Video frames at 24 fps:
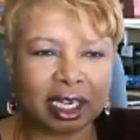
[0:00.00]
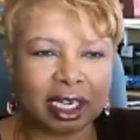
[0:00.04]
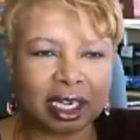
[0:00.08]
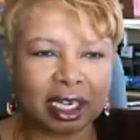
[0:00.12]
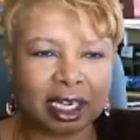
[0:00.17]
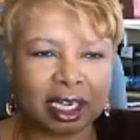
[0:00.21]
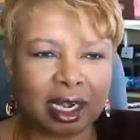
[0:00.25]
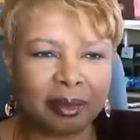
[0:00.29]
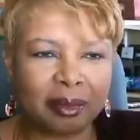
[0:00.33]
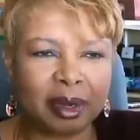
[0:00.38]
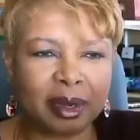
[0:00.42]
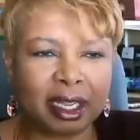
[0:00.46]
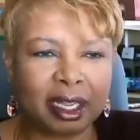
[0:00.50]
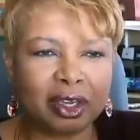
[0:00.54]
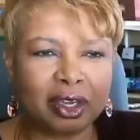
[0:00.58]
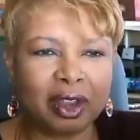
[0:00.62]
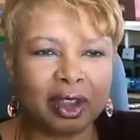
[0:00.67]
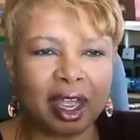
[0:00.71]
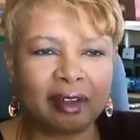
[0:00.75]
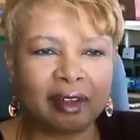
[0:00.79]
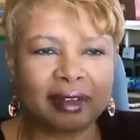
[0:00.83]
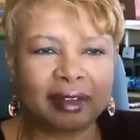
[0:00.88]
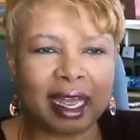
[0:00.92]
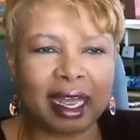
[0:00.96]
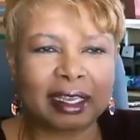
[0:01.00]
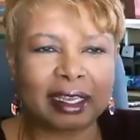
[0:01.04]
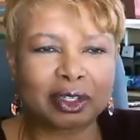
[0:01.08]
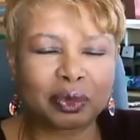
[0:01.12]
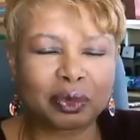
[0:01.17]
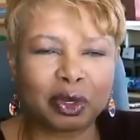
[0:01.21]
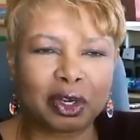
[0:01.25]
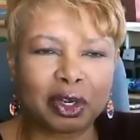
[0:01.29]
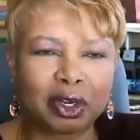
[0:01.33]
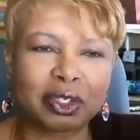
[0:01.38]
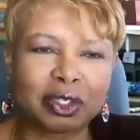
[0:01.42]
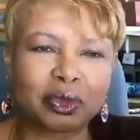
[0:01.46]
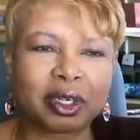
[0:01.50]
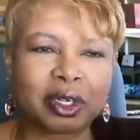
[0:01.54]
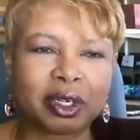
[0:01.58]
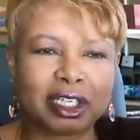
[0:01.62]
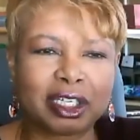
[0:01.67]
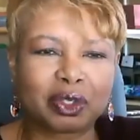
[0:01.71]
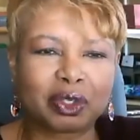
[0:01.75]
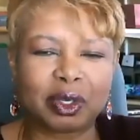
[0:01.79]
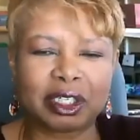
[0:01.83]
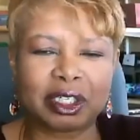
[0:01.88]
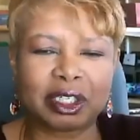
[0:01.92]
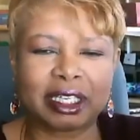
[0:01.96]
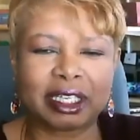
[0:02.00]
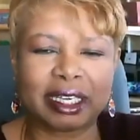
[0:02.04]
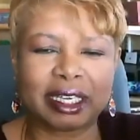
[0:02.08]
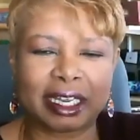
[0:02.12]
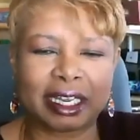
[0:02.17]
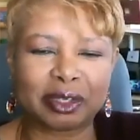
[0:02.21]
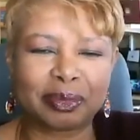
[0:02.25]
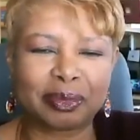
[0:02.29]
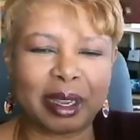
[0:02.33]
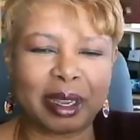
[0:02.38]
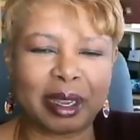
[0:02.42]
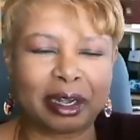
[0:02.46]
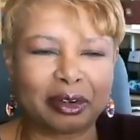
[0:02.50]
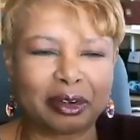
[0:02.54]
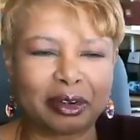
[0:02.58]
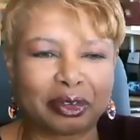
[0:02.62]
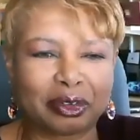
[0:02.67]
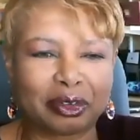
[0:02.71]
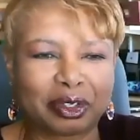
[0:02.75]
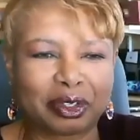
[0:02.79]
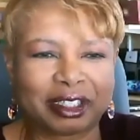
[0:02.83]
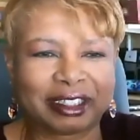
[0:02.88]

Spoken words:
I'll let you have last word because we'll need to switch to the next panel.